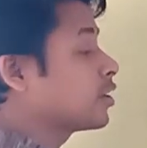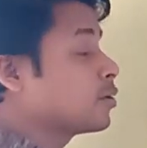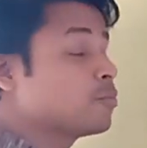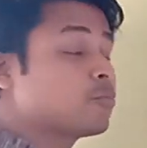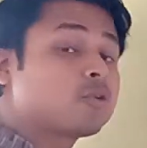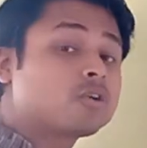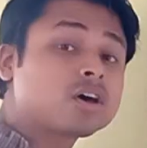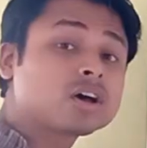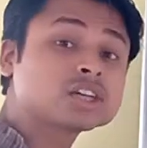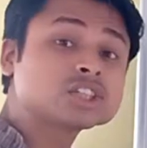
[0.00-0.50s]
for
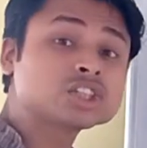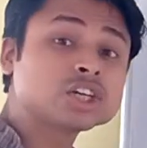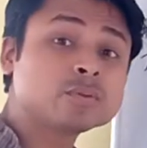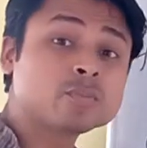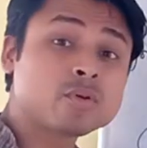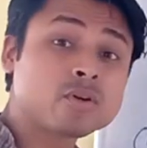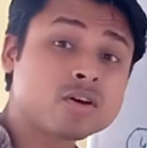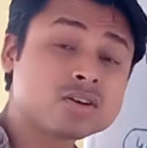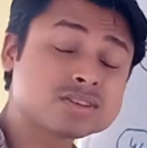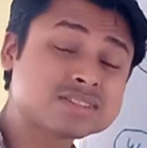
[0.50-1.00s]

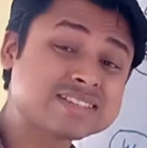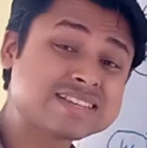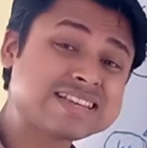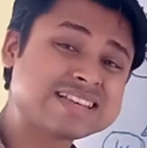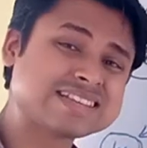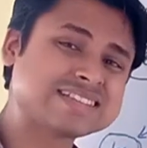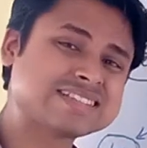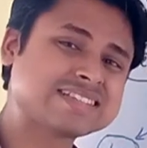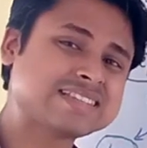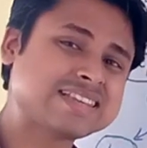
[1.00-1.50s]
reproduction
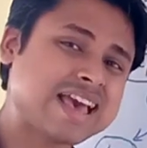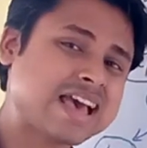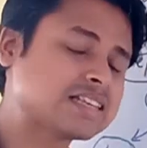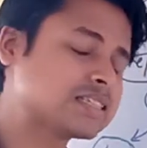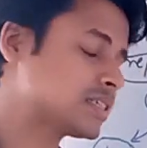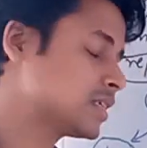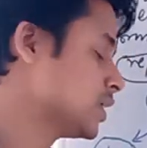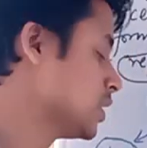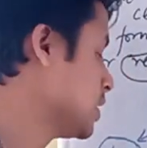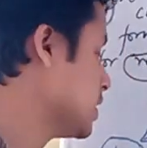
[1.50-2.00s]
process.
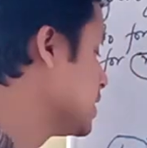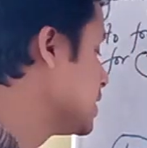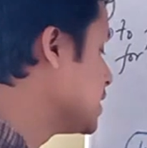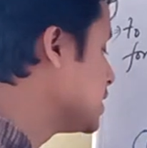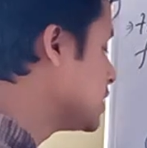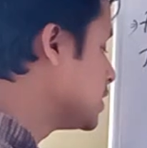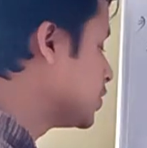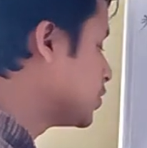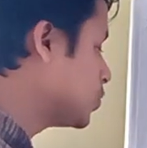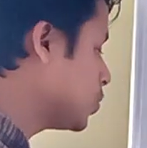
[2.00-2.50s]
Yes.
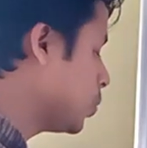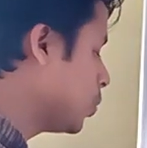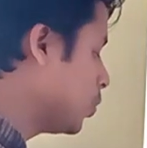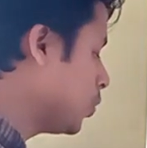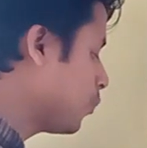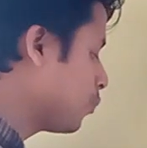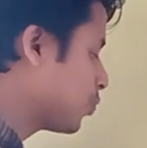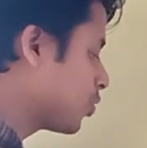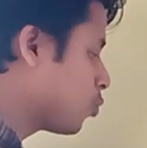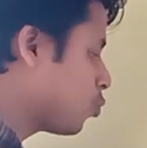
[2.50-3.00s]

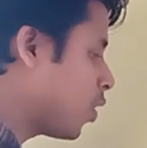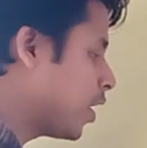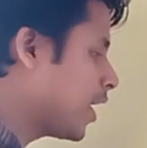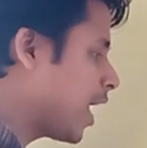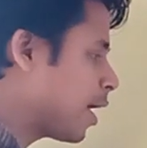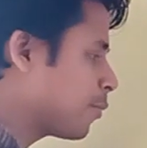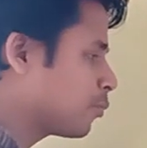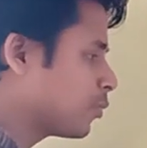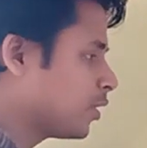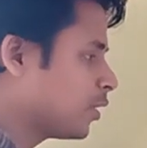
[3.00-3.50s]
So
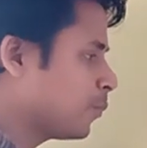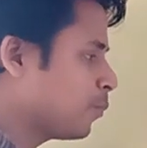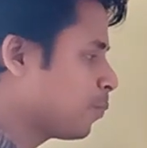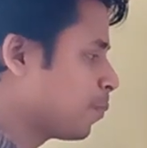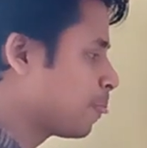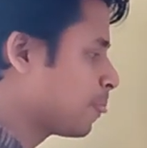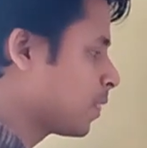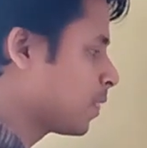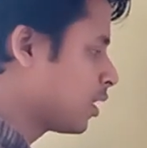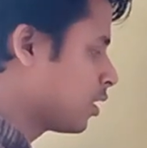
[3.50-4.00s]
what
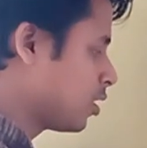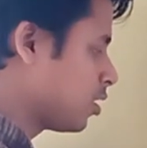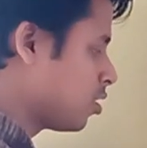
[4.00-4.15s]
happened?